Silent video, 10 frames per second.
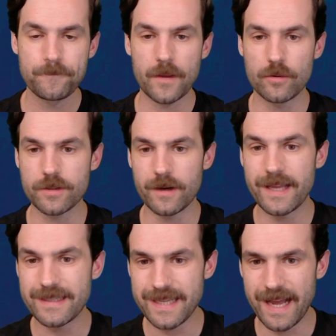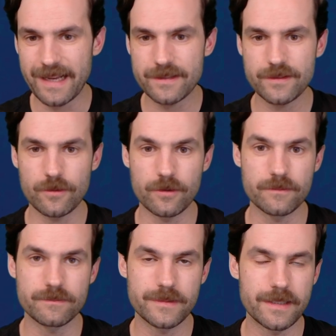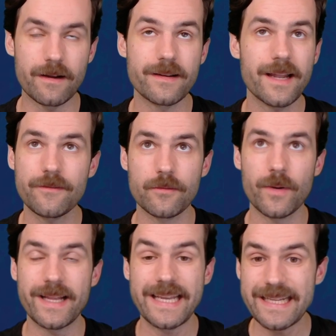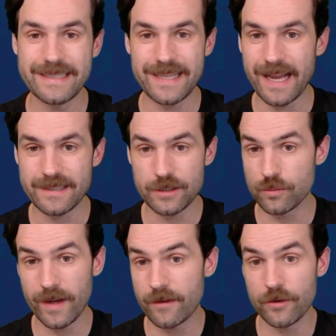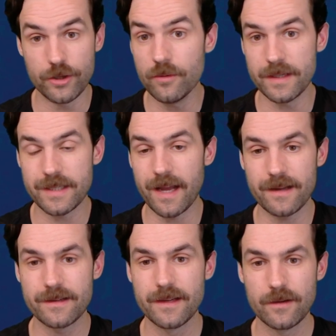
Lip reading: it attacks, or sorry, not even when it attacks, it's just whenever you attack,